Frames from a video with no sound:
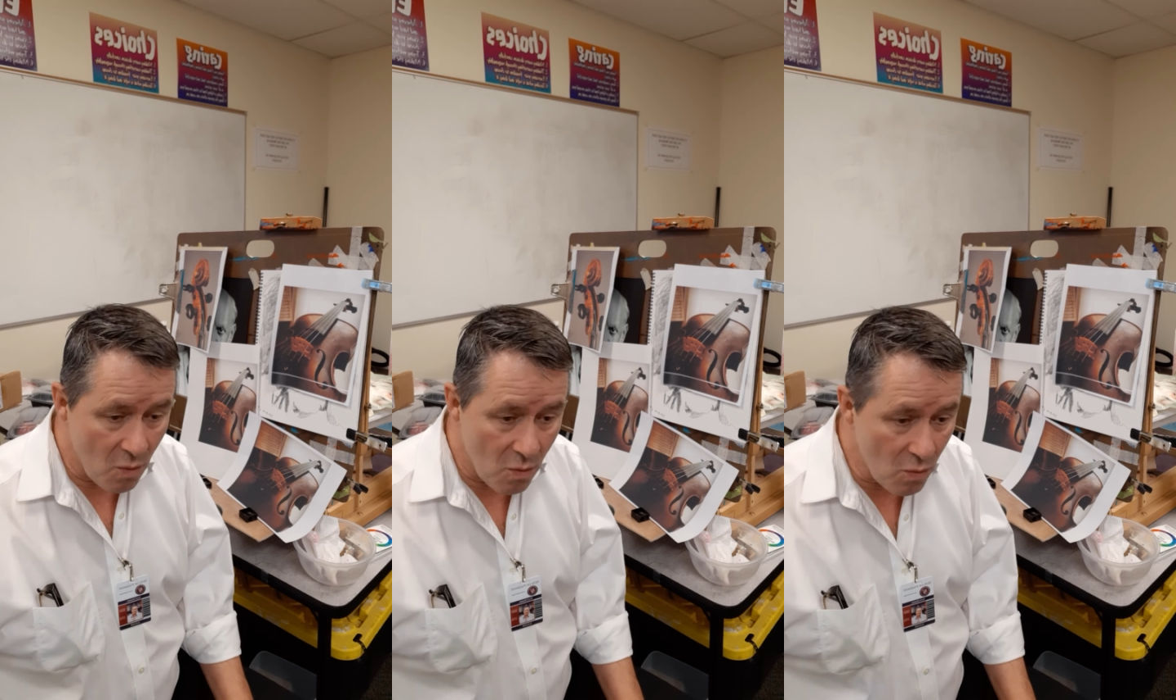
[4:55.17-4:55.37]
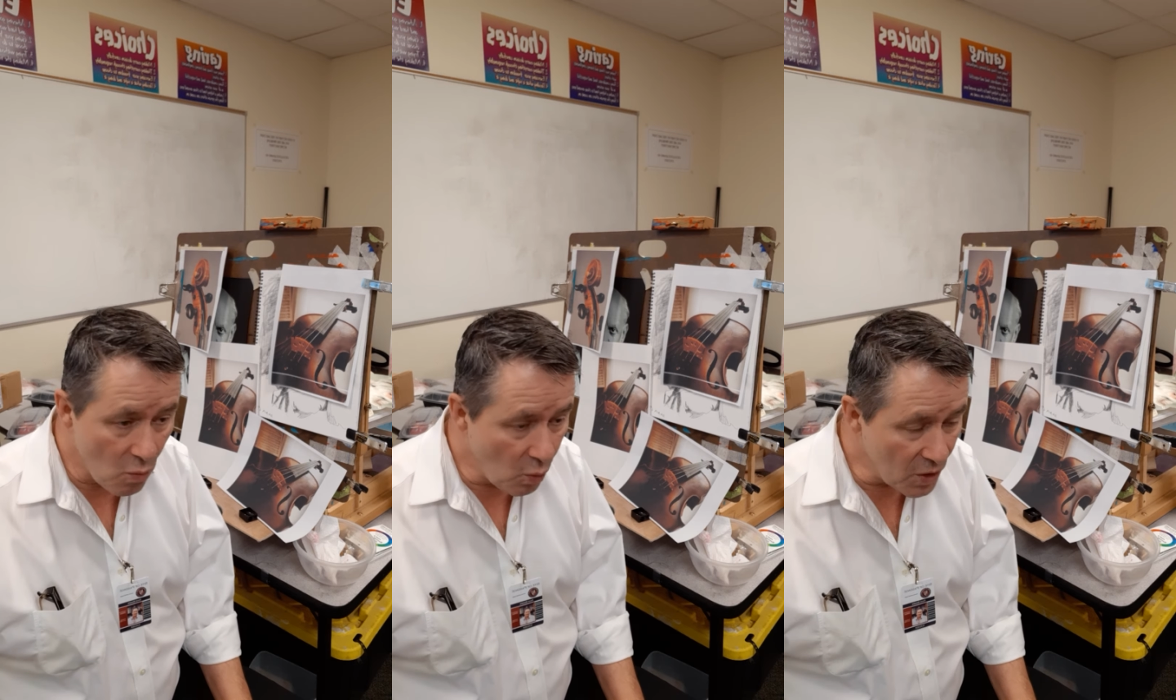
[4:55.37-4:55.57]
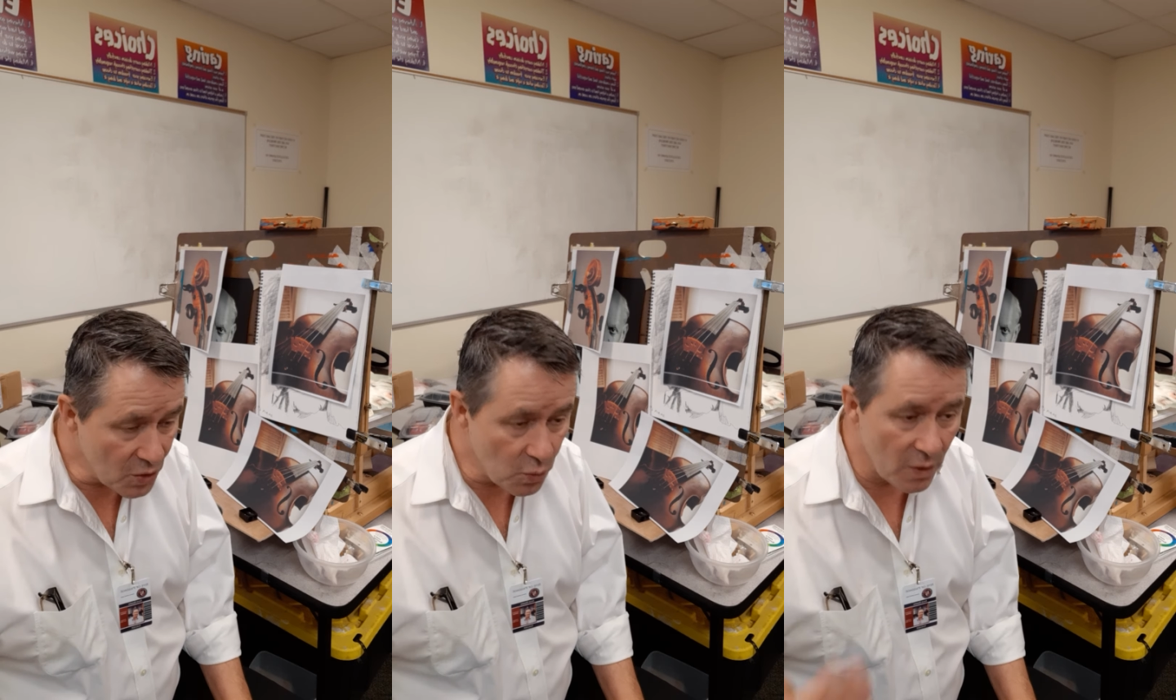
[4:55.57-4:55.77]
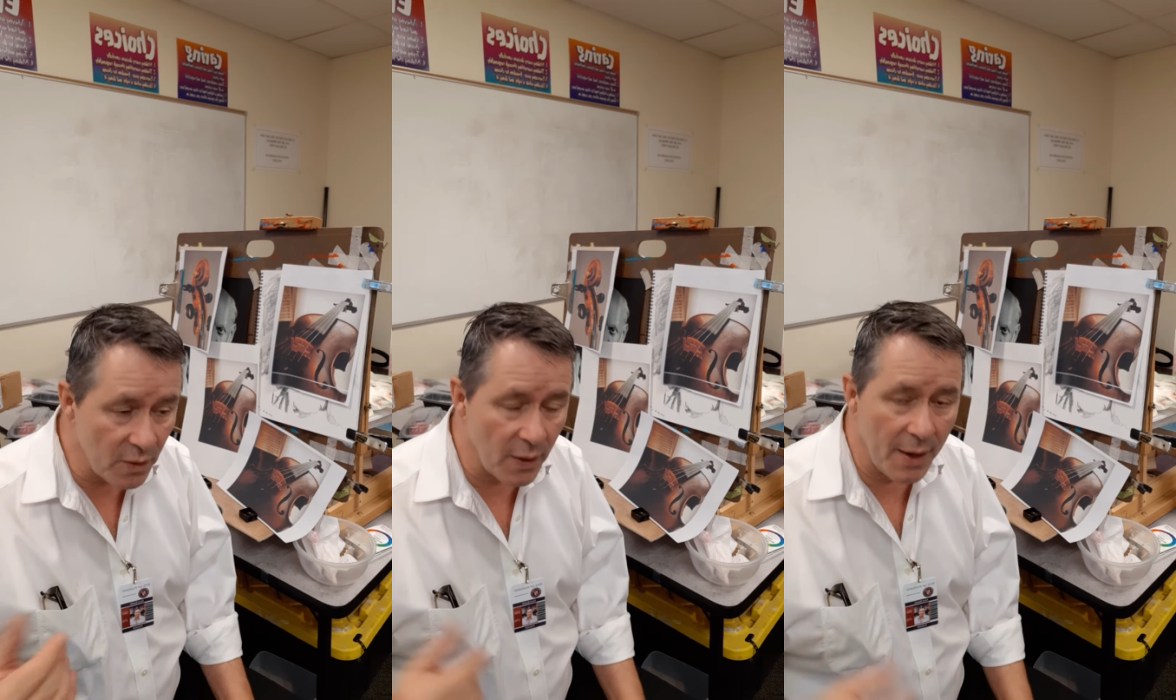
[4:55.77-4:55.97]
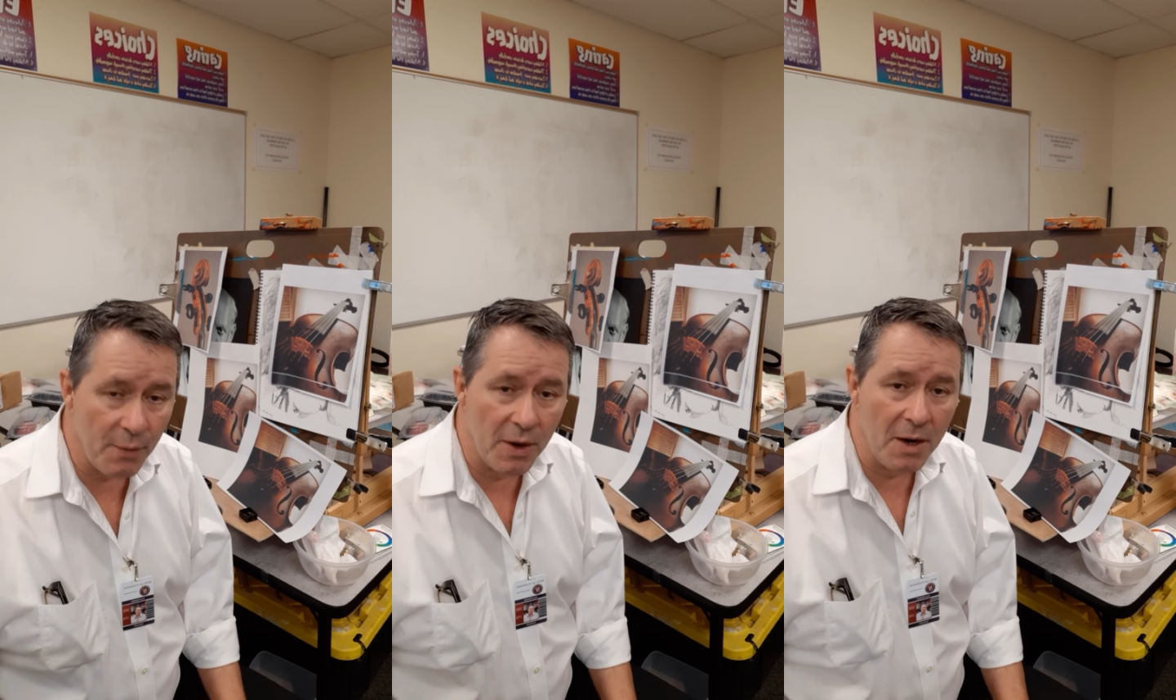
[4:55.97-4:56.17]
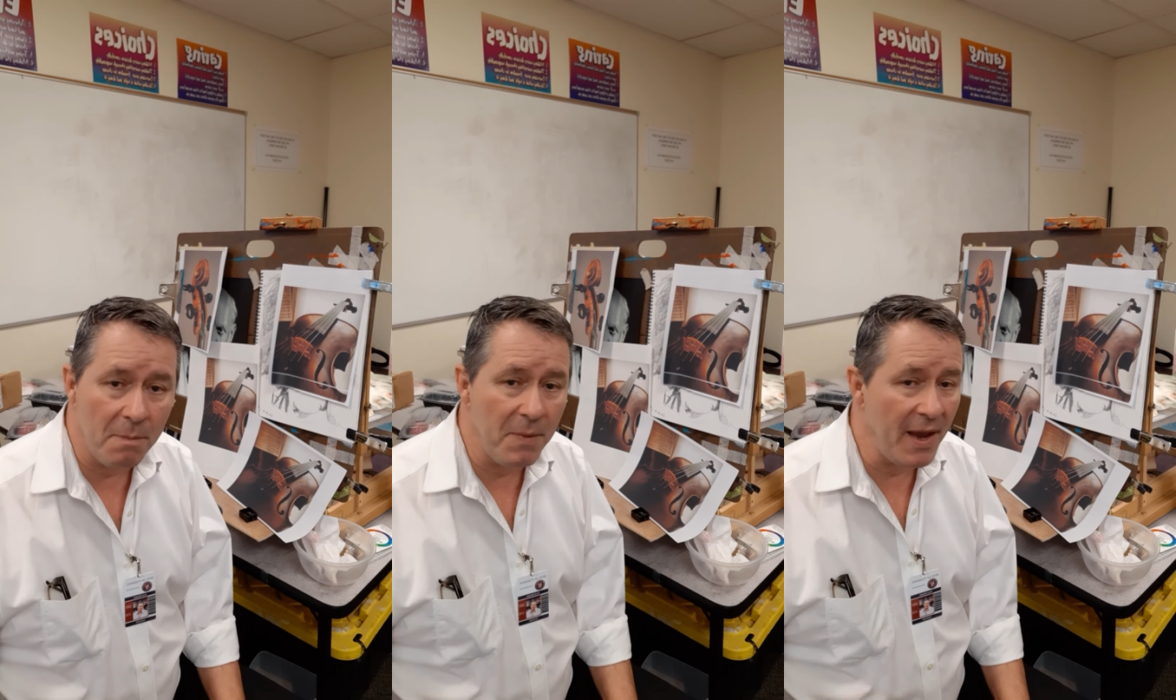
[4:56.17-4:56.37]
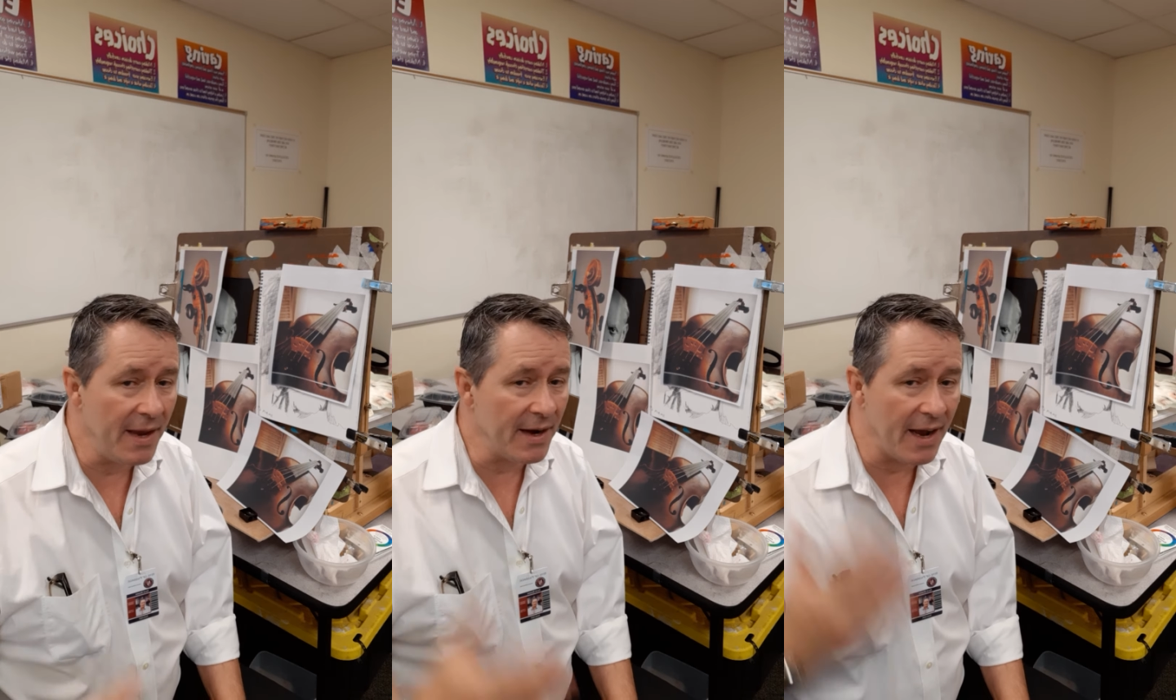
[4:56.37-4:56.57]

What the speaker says: Which one do I want to paint?